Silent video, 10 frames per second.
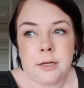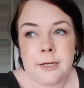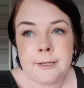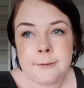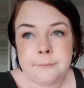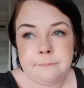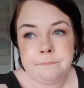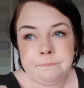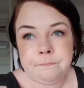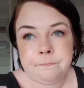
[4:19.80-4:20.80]

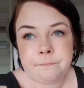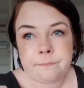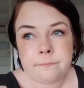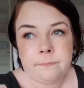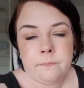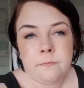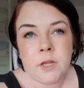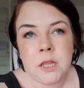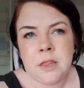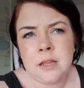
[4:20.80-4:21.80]
um,
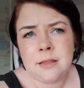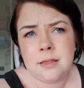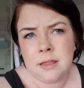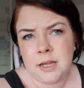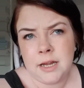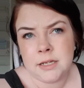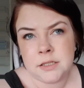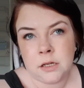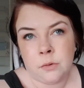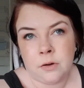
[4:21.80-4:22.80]
the, the thing
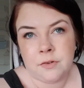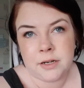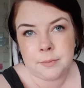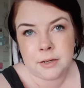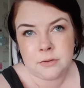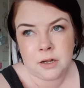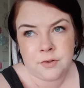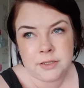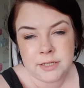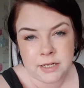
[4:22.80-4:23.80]
is though, I've had about I've
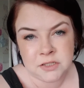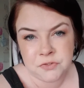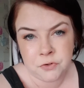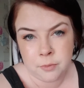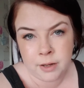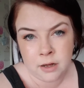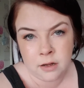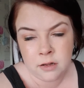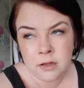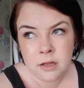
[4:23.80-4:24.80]
had tests for
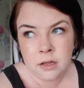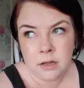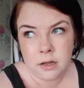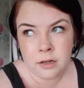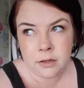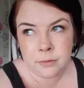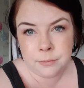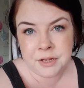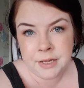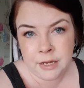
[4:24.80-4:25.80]
about
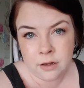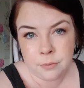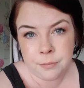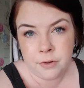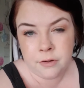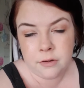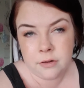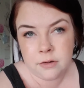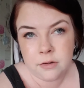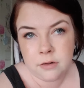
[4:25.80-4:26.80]
um, a year, but
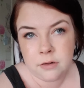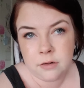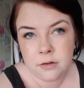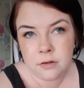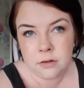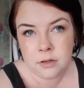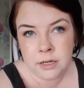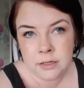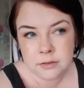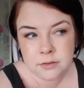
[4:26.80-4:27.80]

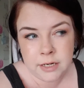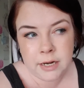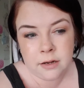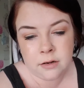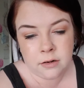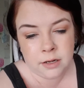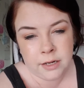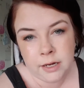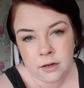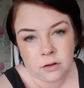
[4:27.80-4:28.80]
it's taken a
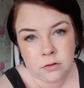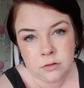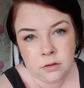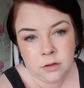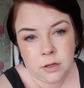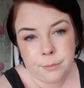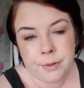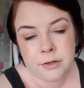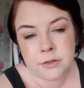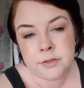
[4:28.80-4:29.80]
year
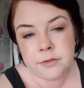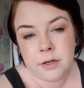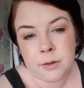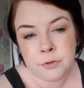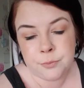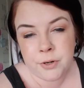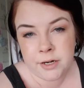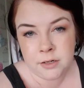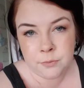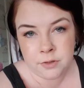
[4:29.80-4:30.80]
because I was
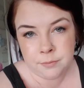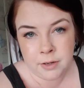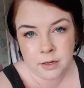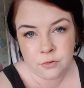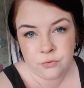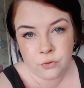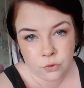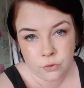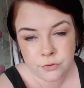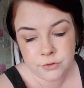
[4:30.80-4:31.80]
pregnant with my
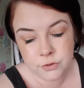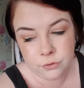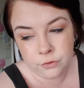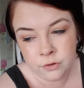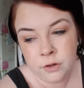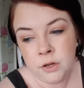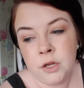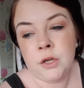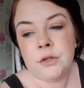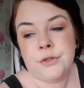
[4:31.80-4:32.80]
fourth son,
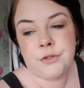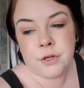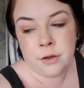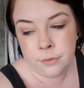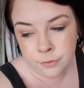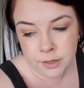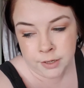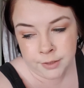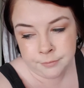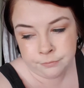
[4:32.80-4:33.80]
so
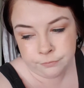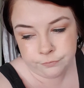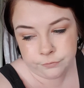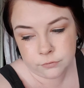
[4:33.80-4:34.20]
um,